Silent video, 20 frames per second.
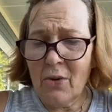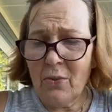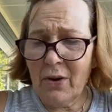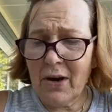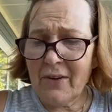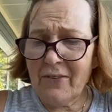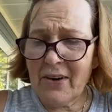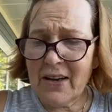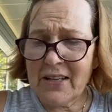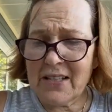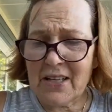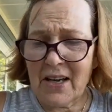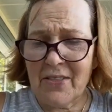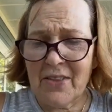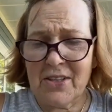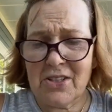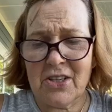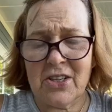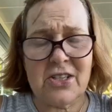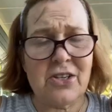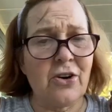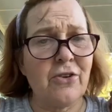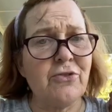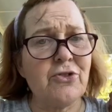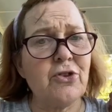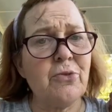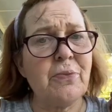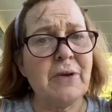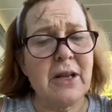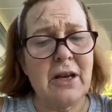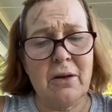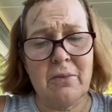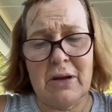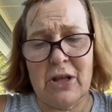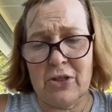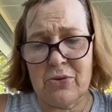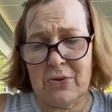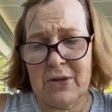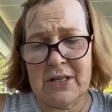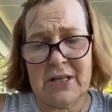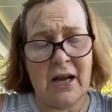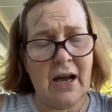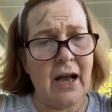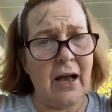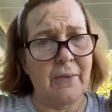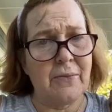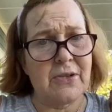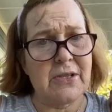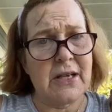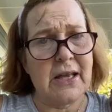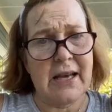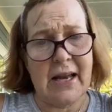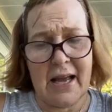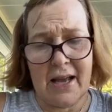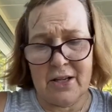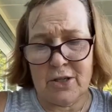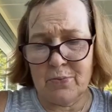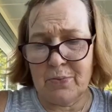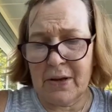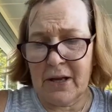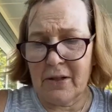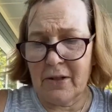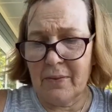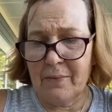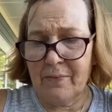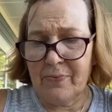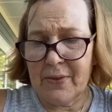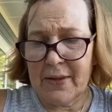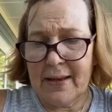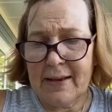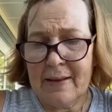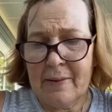What have I done that deserves you beating me three times? It asked Balaam.